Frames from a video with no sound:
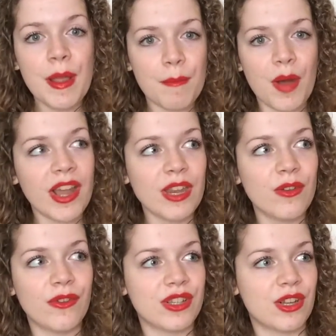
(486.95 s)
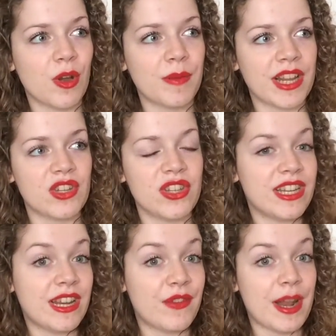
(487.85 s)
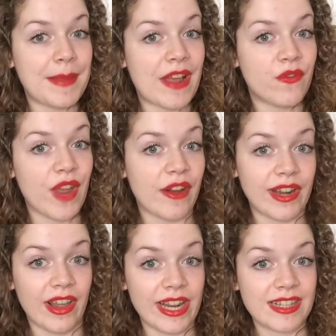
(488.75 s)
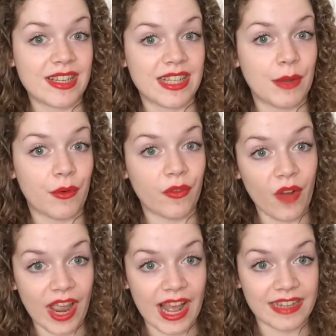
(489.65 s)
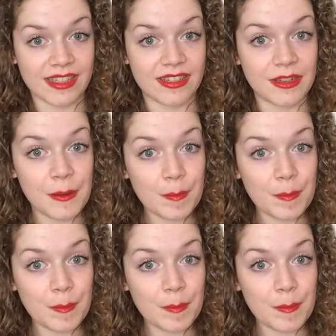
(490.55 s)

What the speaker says: My university accommodation didn't even let me have fairy lights because they were a fire hazard.